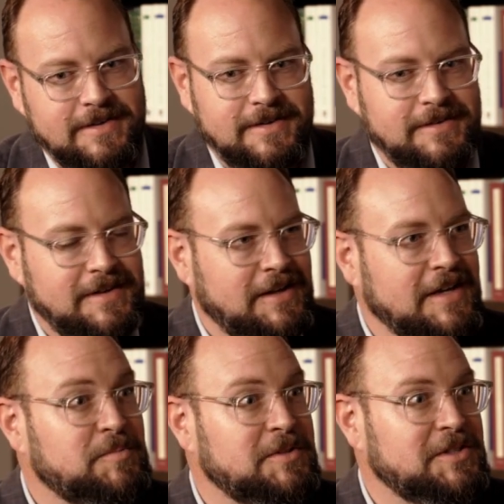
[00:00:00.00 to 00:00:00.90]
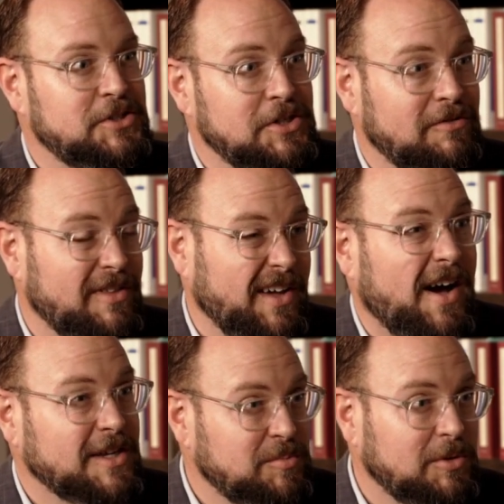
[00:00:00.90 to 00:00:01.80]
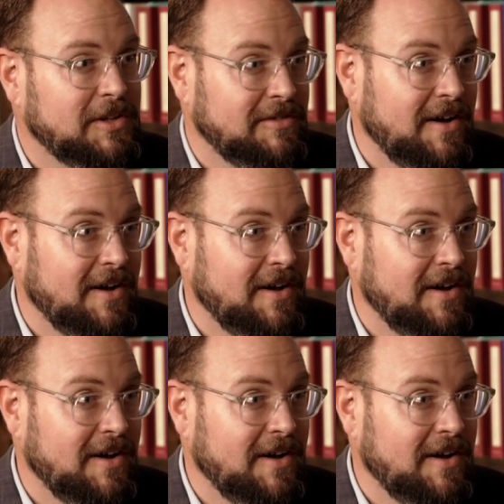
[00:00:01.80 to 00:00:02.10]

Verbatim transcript: uh, an exposition of the gospel of